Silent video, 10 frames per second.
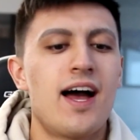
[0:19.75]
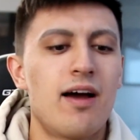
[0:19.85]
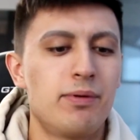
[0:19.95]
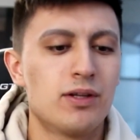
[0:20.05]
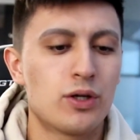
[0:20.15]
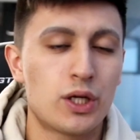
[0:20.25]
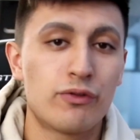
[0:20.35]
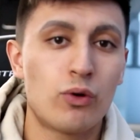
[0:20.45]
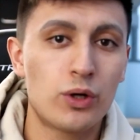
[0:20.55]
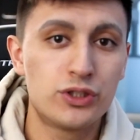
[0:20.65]
have been looking
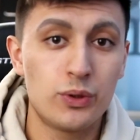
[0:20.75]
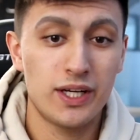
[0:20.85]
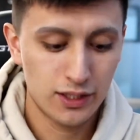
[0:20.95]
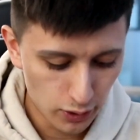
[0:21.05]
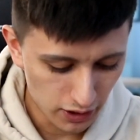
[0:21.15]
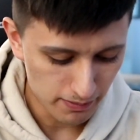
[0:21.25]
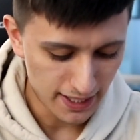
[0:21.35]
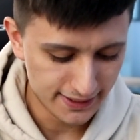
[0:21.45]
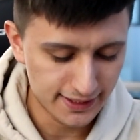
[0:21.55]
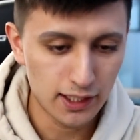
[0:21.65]
forward to, including
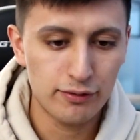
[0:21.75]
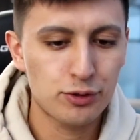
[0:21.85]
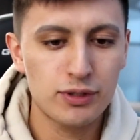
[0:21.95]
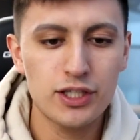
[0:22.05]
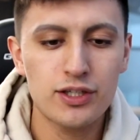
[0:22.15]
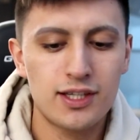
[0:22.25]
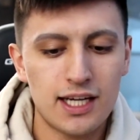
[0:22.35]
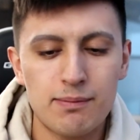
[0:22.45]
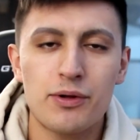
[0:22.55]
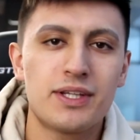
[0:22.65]
myself. The really good
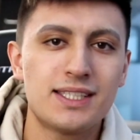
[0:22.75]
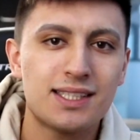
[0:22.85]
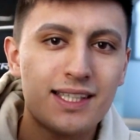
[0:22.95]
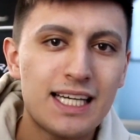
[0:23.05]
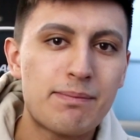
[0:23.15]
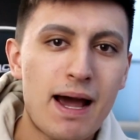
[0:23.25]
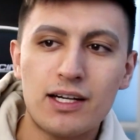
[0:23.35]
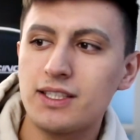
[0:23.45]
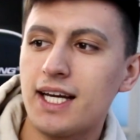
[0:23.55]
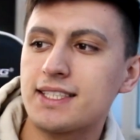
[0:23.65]
thing about these League
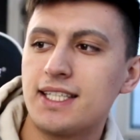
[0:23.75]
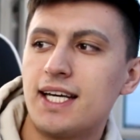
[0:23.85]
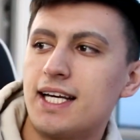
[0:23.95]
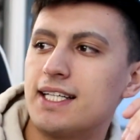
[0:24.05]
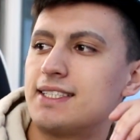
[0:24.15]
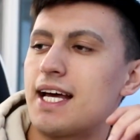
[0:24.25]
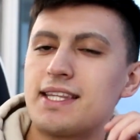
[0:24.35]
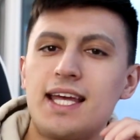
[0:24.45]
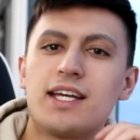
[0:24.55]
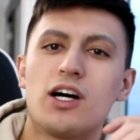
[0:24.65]
Battle Decks is
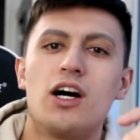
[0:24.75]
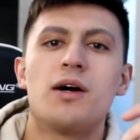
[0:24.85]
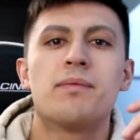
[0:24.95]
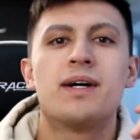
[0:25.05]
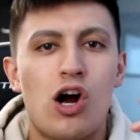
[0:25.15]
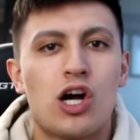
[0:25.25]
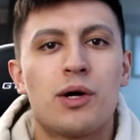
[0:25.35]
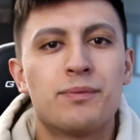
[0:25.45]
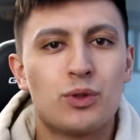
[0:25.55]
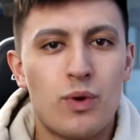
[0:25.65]
that they come
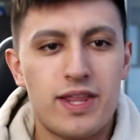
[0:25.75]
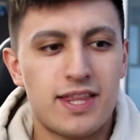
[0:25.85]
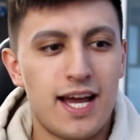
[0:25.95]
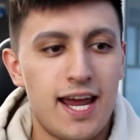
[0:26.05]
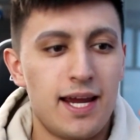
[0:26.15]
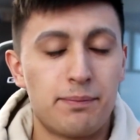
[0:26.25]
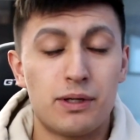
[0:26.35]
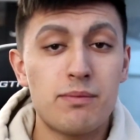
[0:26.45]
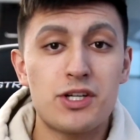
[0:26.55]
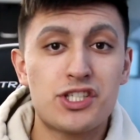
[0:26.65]
armed with a
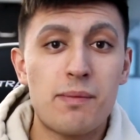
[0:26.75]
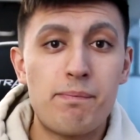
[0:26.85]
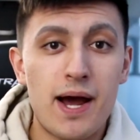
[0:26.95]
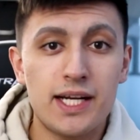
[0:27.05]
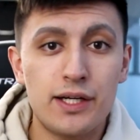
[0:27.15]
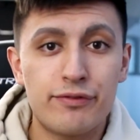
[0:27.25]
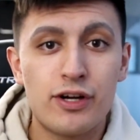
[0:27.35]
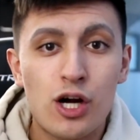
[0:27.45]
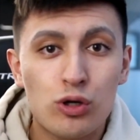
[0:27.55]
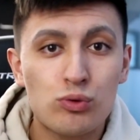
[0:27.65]
pretty much competitive,
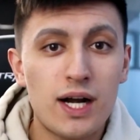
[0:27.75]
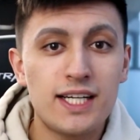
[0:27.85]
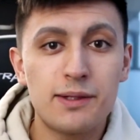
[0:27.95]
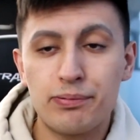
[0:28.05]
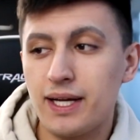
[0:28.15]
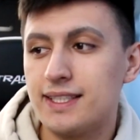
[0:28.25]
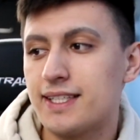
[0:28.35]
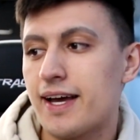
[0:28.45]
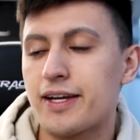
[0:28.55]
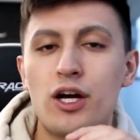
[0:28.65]
ready-to-play
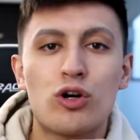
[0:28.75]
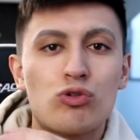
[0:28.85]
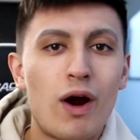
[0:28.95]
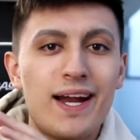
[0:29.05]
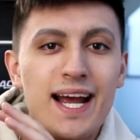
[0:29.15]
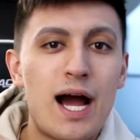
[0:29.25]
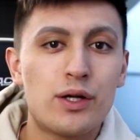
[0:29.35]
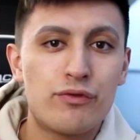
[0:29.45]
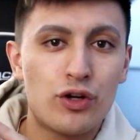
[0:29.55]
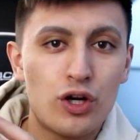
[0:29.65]
deck right
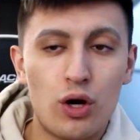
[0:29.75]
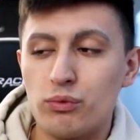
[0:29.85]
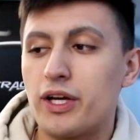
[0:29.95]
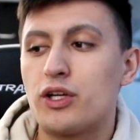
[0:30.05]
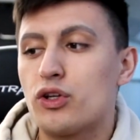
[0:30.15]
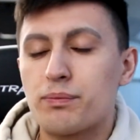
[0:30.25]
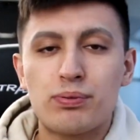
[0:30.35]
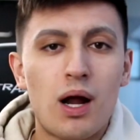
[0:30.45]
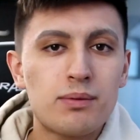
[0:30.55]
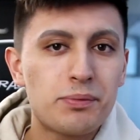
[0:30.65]
out of the go. Like you could
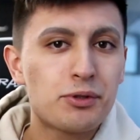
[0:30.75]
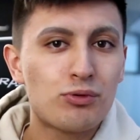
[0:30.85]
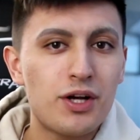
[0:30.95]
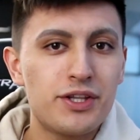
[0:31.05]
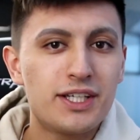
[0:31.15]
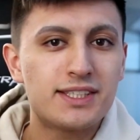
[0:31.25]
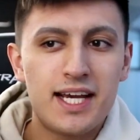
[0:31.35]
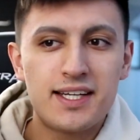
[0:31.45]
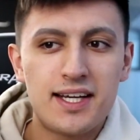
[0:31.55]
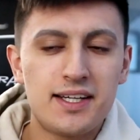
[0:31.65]
probably run this
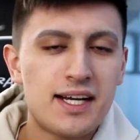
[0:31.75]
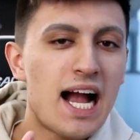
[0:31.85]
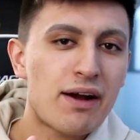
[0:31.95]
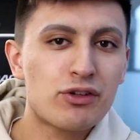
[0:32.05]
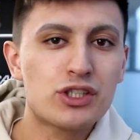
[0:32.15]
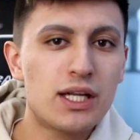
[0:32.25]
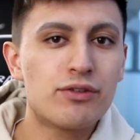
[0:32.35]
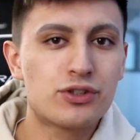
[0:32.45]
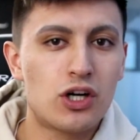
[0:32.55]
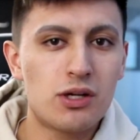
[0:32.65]
in a average
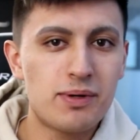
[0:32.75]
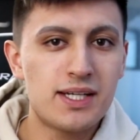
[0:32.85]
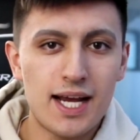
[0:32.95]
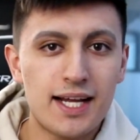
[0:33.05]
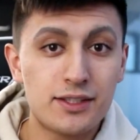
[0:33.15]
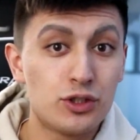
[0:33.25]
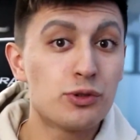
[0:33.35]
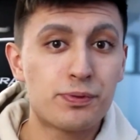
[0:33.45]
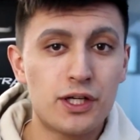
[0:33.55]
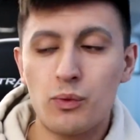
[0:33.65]
level tournament and do
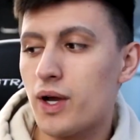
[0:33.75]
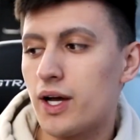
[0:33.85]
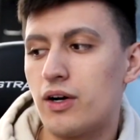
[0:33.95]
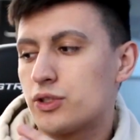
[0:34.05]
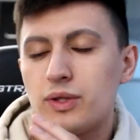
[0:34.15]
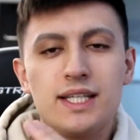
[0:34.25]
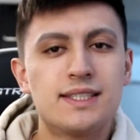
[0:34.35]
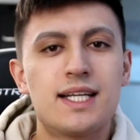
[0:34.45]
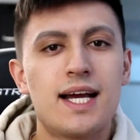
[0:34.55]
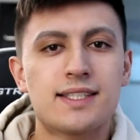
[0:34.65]
pretty well. So these
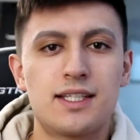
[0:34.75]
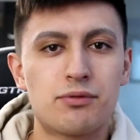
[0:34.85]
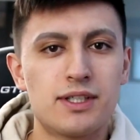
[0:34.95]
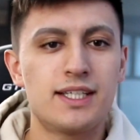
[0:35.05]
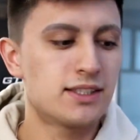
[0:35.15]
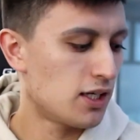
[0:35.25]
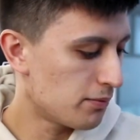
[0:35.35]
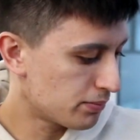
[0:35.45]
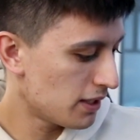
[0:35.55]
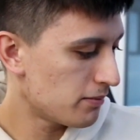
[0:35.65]
decks, they release
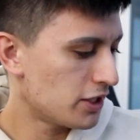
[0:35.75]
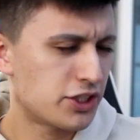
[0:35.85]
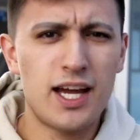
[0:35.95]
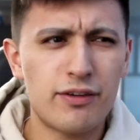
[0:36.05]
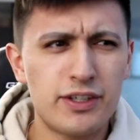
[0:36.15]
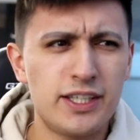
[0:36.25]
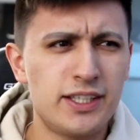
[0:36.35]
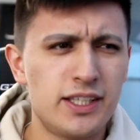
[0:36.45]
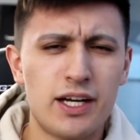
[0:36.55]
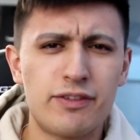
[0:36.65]
pretty much
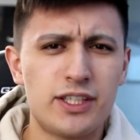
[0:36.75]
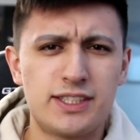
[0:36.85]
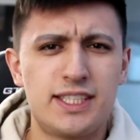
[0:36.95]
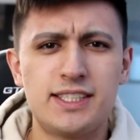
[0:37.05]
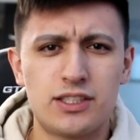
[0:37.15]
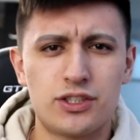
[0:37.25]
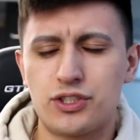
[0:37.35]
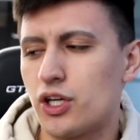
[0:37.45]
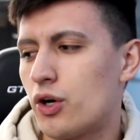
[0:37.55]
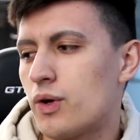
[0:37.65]
every every season or
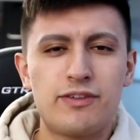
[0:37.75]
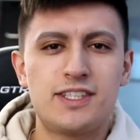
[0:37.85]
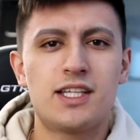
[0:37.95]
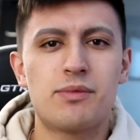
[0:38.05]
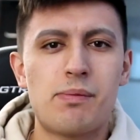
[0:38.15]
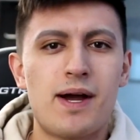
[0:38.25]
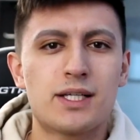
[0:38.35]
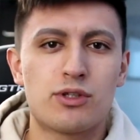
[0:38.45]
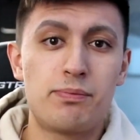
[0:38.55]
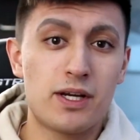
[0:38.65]
so. We've seen them in the past with